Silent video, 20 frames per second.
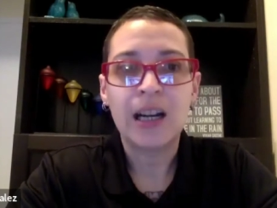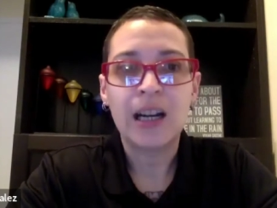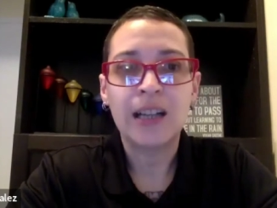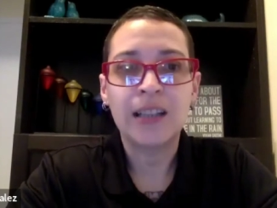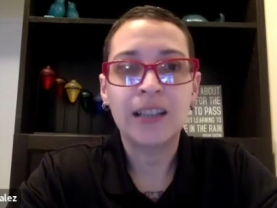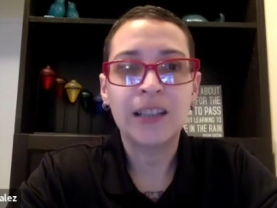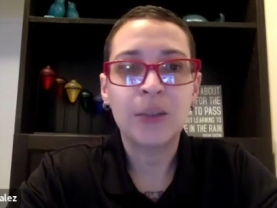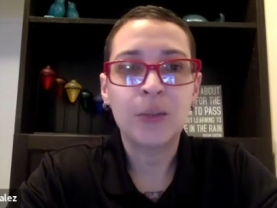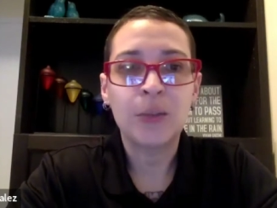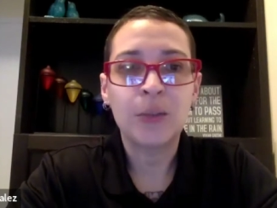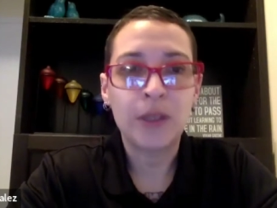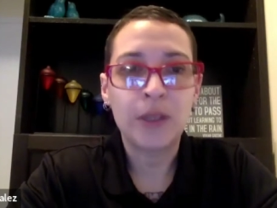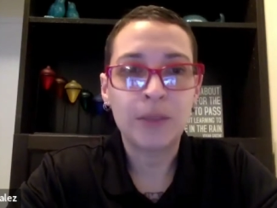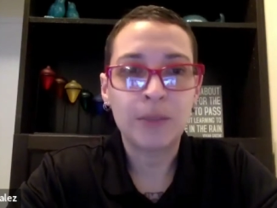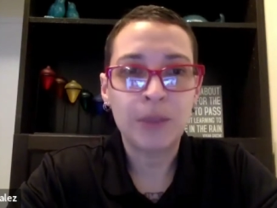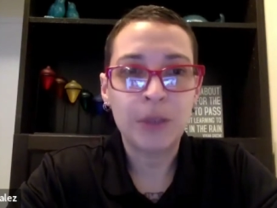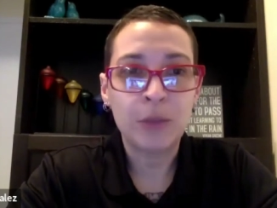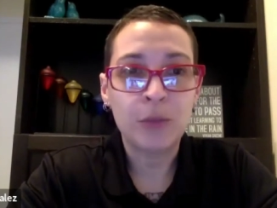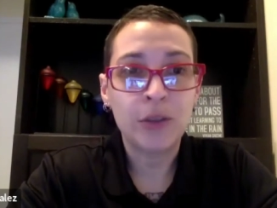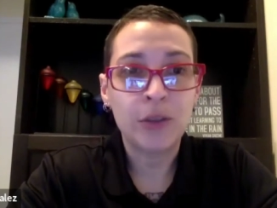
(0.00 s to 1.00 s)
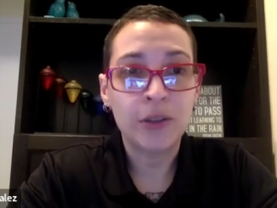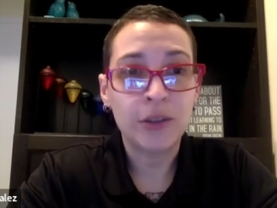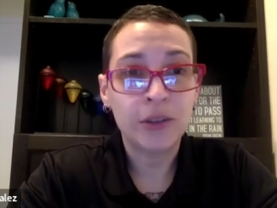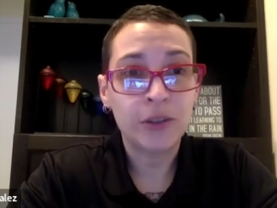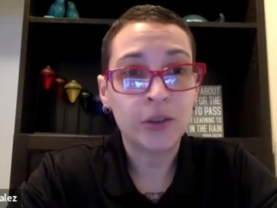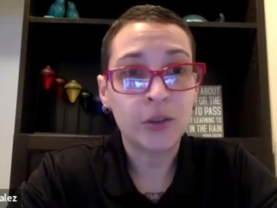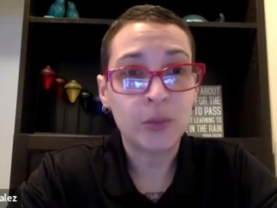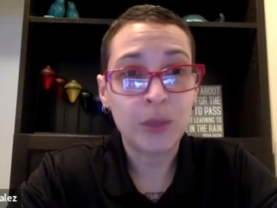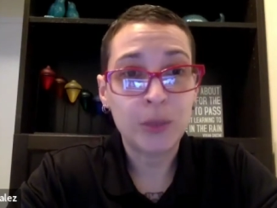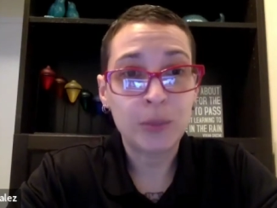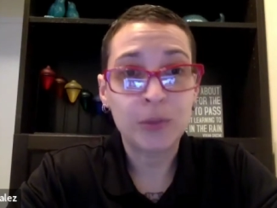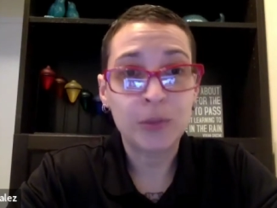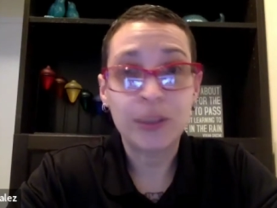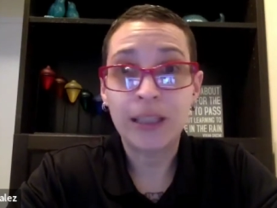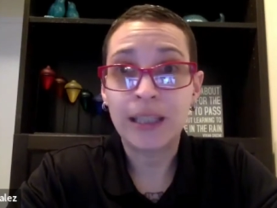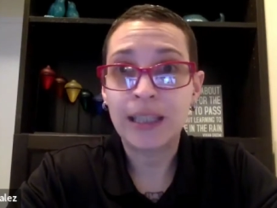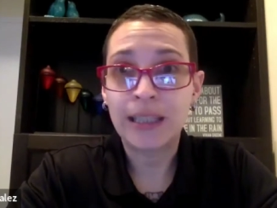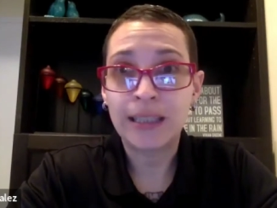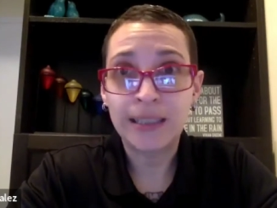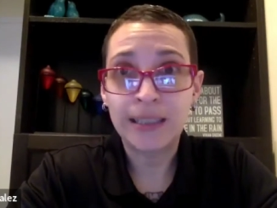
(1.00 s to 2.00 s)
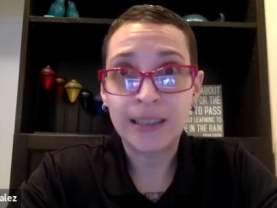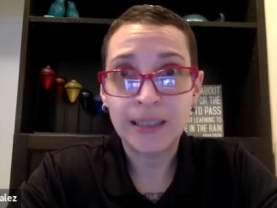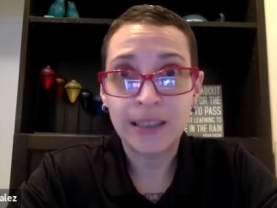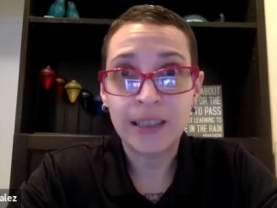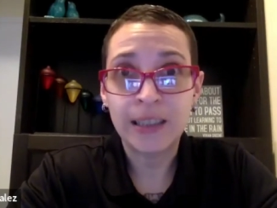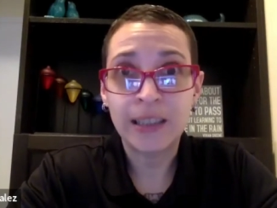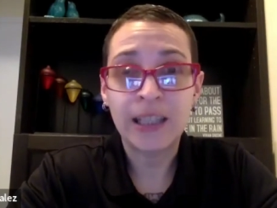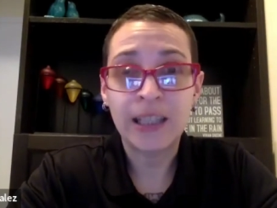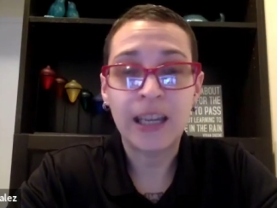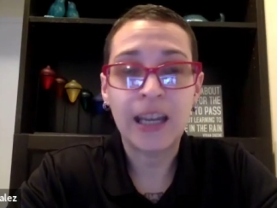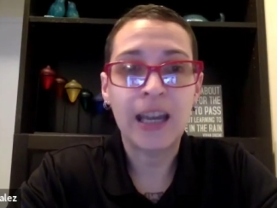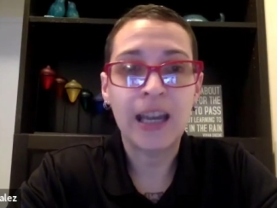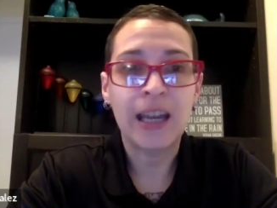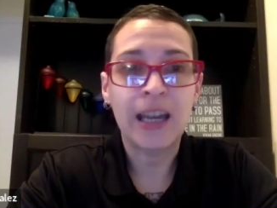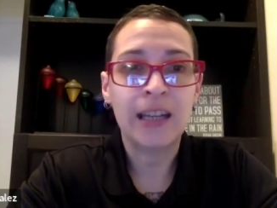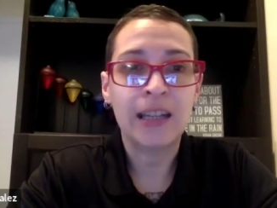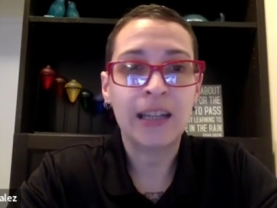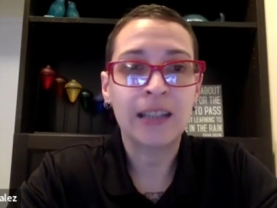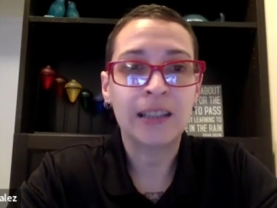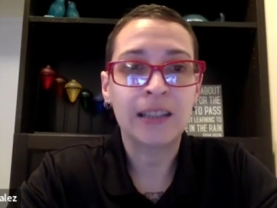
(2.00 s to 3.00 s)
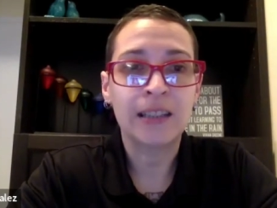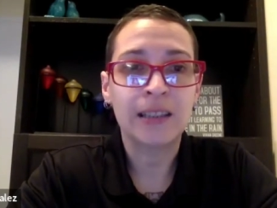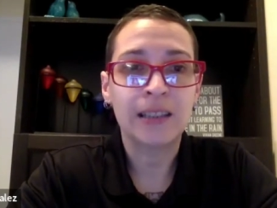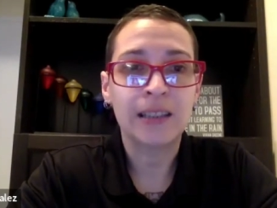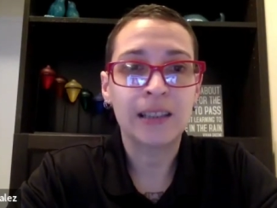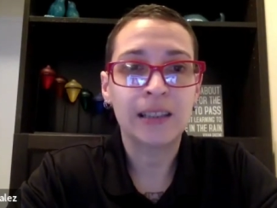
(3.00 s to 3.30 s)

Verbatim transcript: I didn't want to be one of those people that got sick and